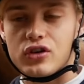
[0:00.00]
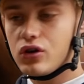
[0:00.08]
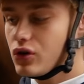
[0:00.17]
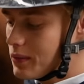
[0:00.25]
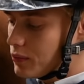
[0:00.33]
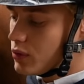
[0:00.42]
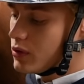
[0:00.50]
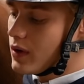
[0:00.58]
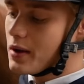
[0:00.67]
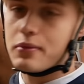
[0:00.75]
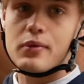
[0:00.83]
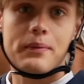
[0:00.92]
So I'm gonna
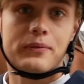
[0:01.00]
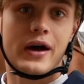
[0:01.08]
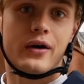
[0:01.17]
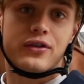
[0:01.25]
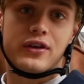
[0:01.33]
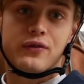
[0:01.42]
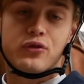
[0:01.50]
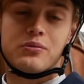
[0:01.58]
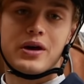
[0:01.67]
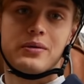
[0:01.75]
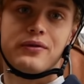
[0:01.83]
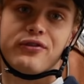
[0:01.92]
warm him up now, I think, for
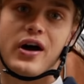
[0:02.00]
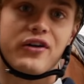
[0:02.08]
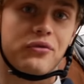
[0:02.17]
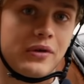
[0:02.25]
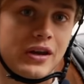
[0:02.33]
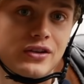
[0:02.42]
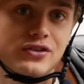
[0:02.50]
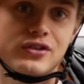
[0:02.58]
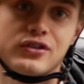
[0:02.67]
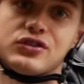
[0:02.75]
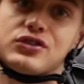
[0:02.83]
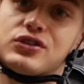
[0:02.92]
maybe five minutes,
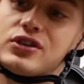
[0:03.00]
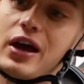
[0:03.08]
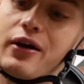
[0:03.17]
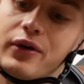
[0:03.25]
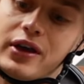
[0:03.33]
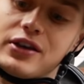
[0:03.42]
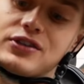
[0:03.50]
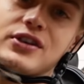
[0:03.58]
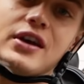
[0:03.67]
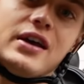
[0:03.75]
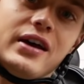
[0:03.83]
just to see how he is.